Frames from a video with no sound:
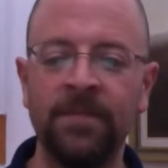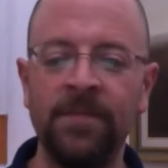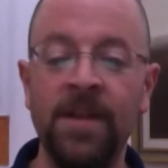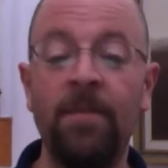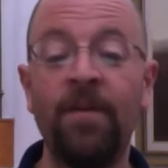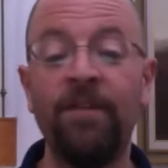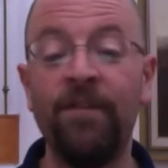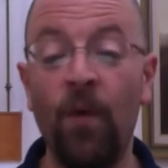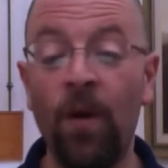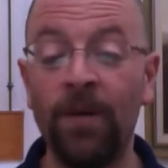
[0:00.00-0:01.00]
Number
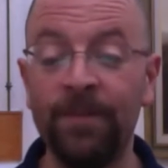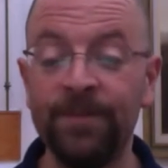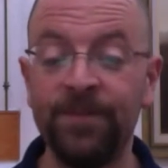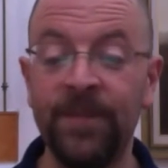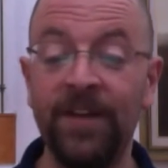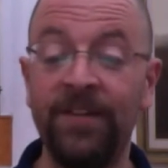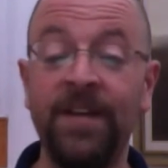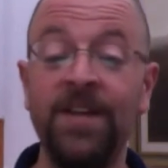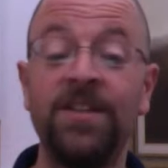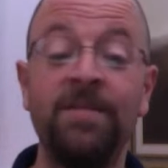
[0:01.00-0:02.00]
4, it'll
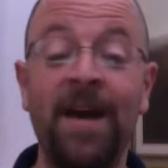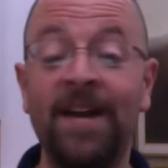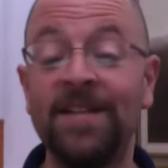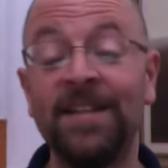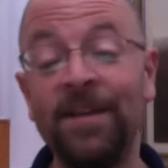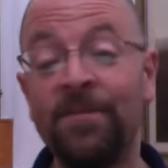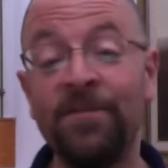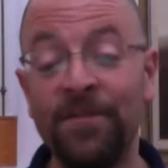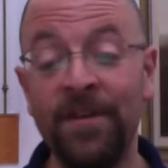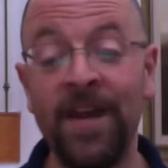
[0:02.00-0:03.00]
teach them how to sleep
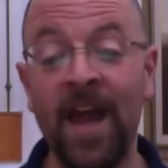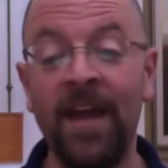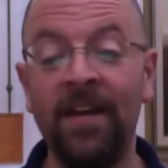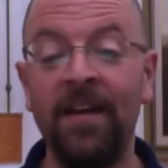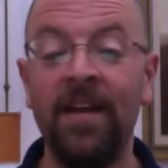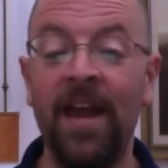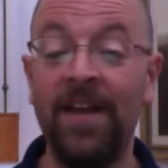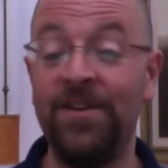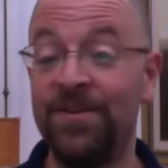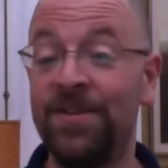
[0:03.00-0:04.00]
through the night
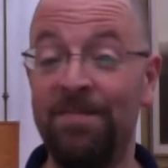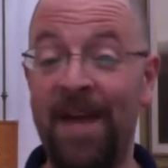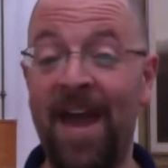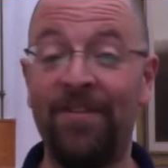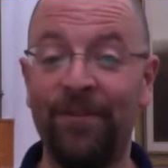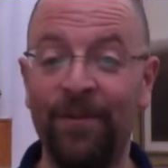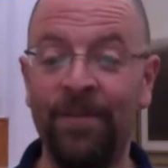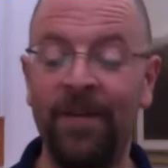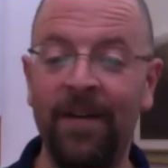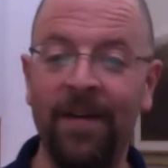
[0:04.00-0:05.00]
and use the bathroom.
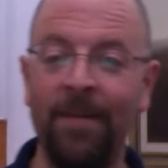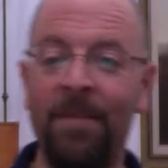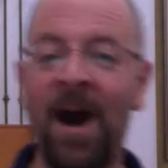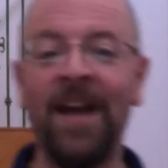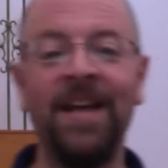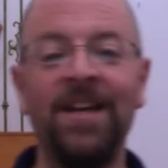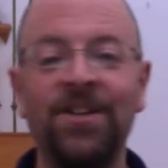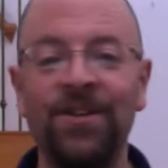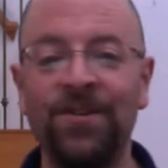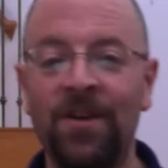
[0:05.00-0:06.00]
Potty
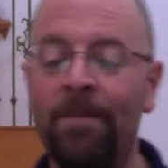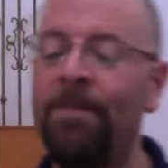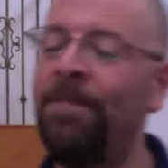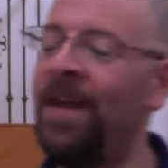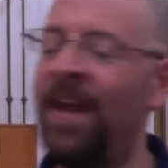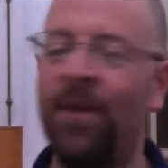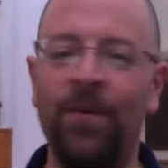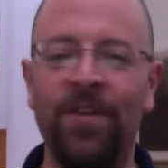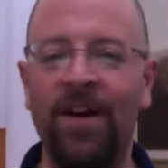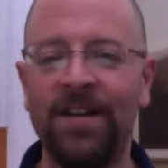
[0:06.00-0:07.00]
issues are big
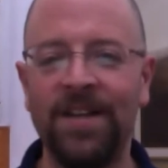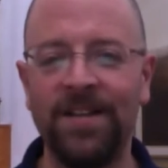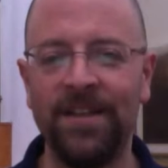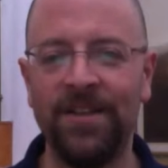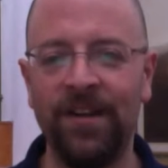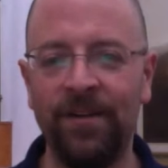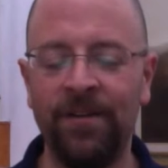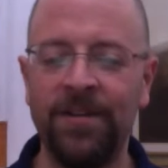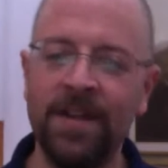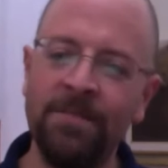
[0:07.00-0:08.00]
with autistic
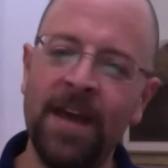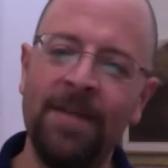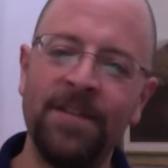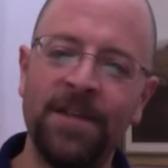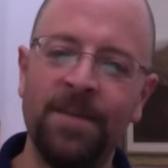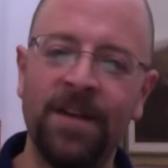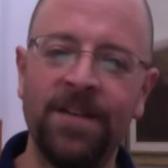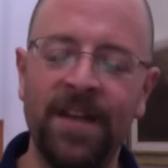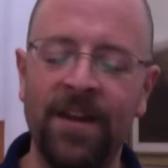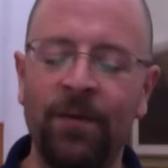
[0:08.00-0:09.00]
children. Sometimes it's
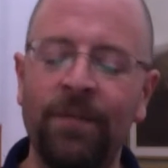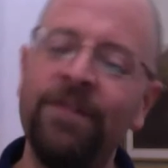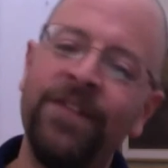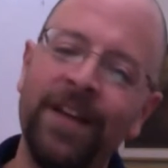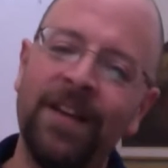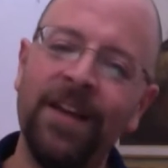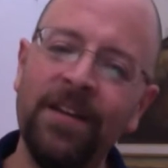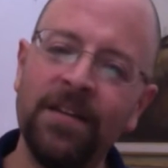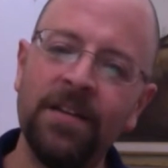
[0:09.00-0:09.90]
because they don't feel it.